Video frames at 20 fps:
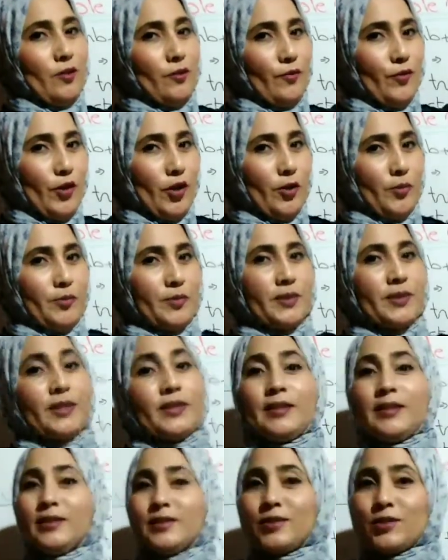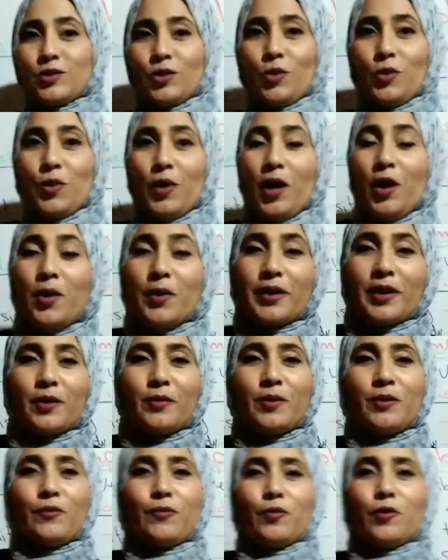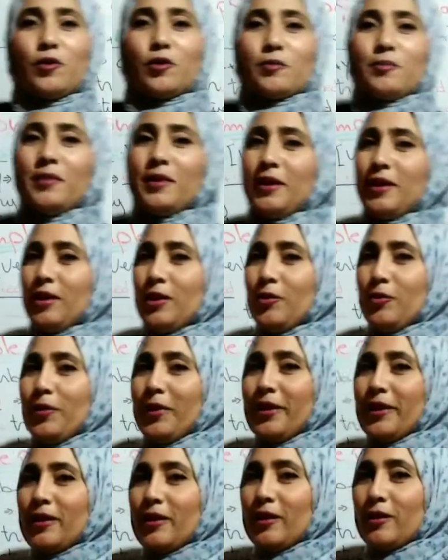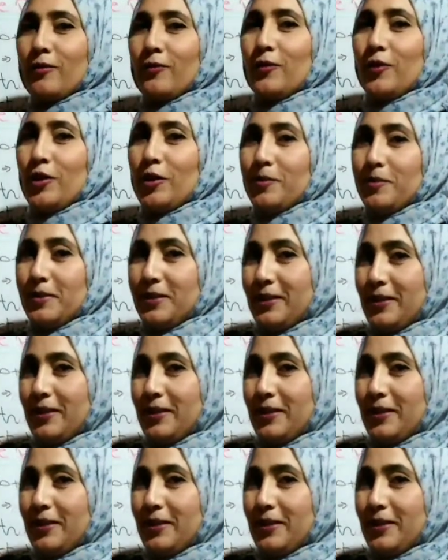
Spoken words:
verbs. So how can we form regular verbs